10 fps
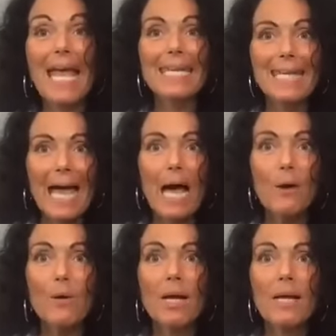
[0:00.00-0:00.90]
And
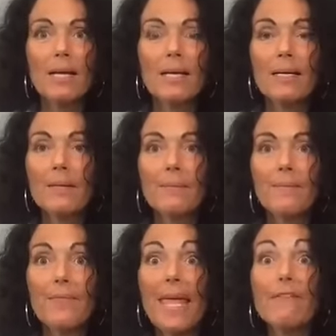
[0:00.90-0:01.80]
now
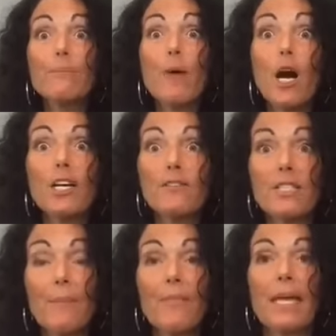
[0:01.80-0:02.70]
they have a part of
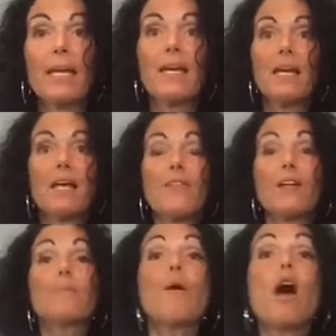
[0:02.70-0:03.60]
something. They're
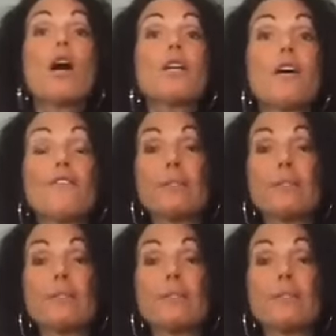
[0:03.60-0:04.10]
a part of